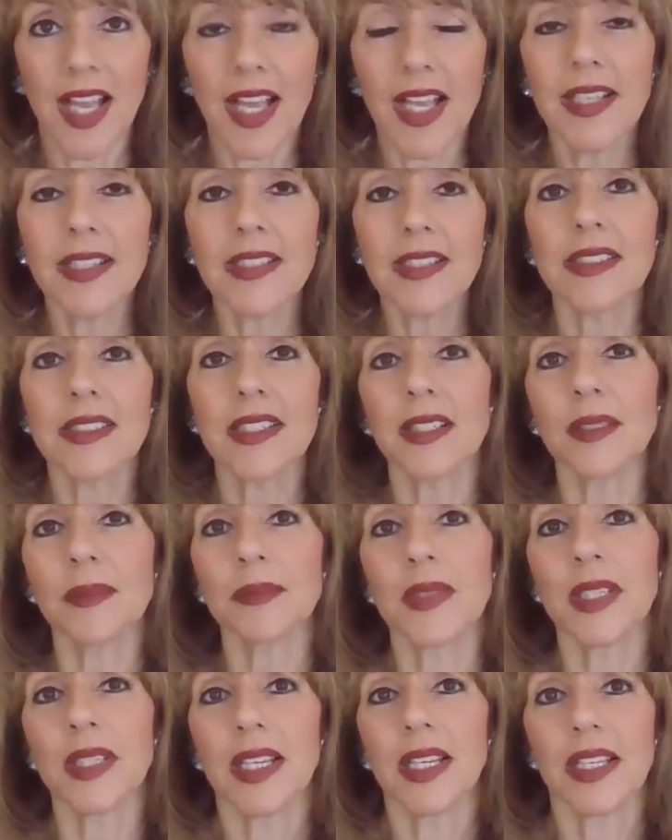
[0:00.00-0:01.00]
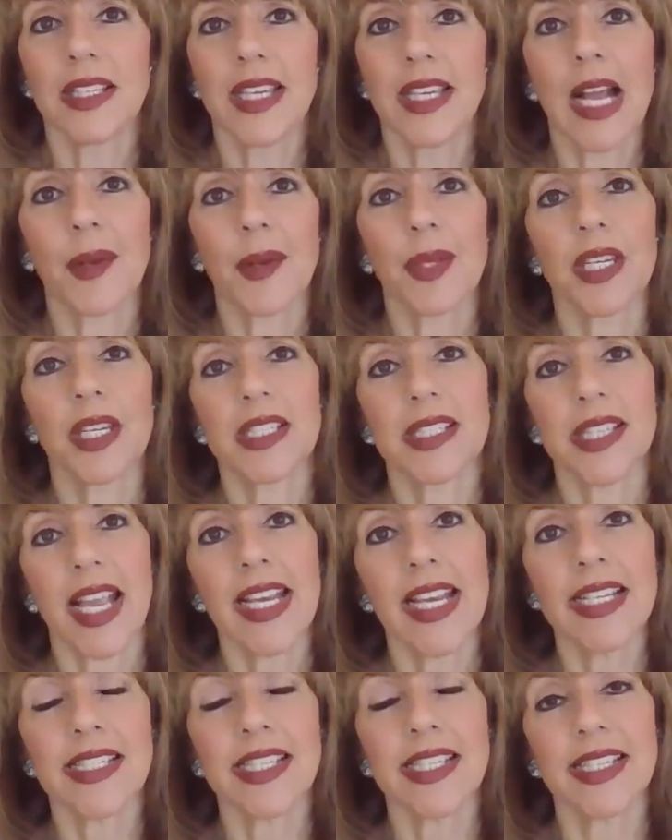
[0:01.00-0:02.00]
And now in his
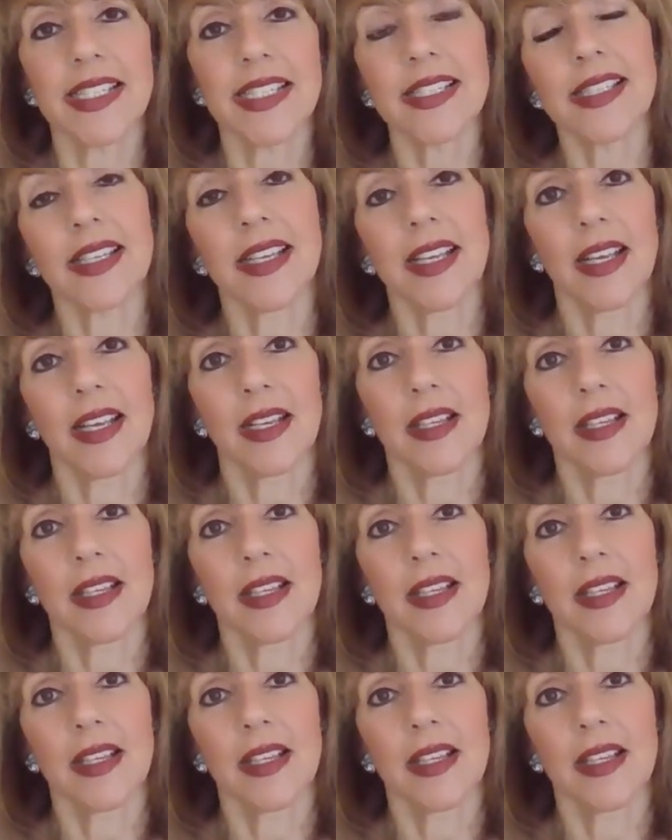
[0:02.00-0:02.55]
80s,